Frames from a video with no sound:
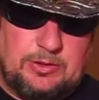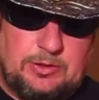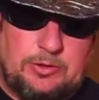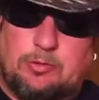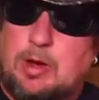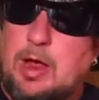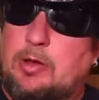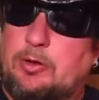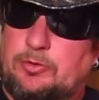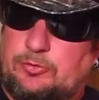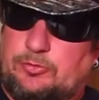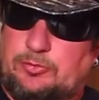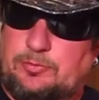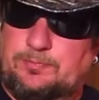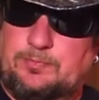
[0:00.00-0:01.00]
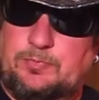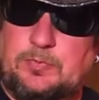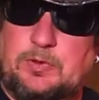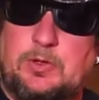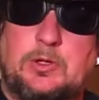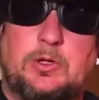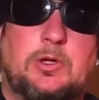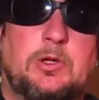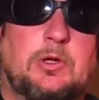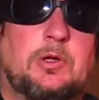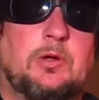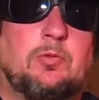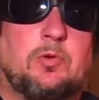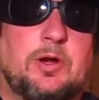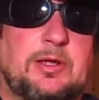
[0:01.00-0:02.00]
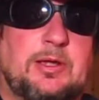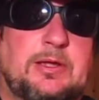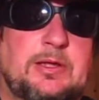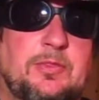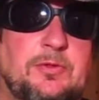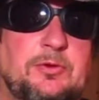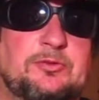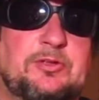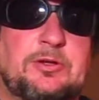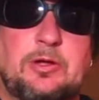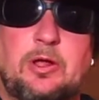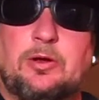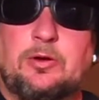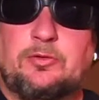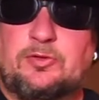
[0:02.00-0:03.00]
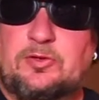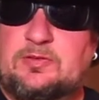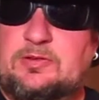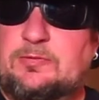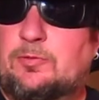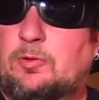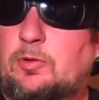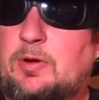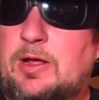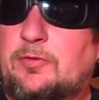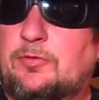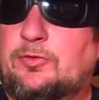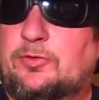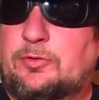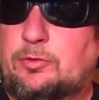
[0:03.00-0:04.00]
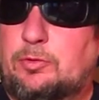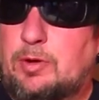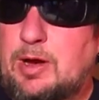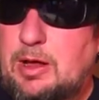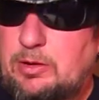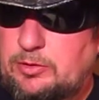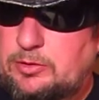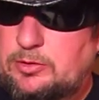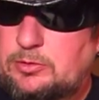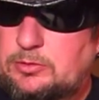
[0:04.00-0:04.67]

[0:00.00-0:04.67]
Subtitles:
growlers, where I can get $13 64-ounce growler.